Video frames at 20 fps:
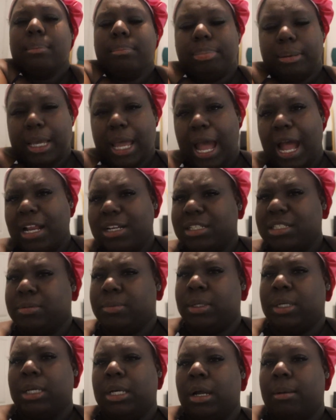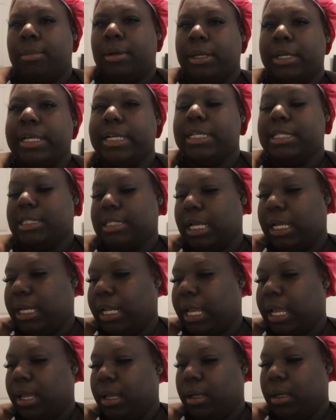But I just wanted to come on here and say
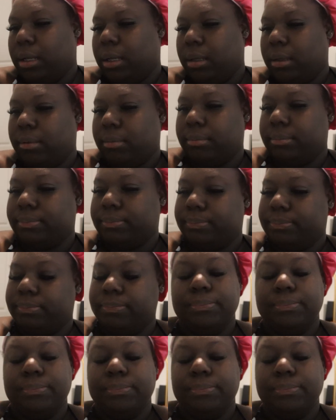that, um,